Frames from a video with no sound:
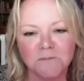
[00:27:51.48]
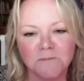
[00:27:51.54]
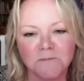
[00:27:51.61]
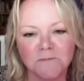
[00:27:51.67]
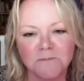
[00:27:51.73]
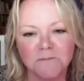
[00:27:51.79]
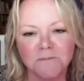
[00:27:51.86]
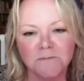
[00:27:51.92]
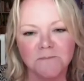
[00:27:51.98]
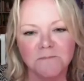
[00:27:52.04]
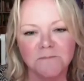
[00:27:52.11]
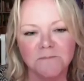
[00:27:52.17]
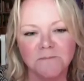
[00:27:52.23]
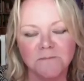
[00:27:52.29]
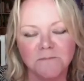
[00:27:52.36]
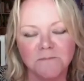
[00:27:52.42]

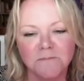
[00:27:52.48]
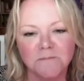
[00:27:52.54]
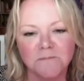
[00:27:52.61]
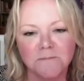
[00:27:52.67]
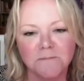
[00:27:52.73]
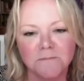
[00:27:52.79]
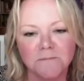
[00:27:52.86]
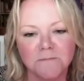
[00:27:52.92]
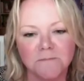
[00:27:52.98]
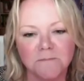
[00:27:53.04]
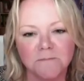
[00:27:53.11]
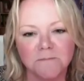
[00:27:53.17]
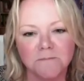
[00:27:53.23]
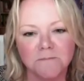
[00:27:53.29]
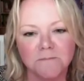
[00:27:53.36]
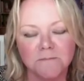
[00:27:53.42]

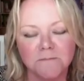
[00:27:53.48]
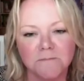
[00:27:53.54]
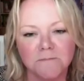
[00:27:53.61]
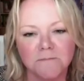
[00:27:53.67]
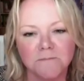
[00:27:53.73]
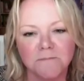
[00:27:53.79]
No words are spoken by the person on screen.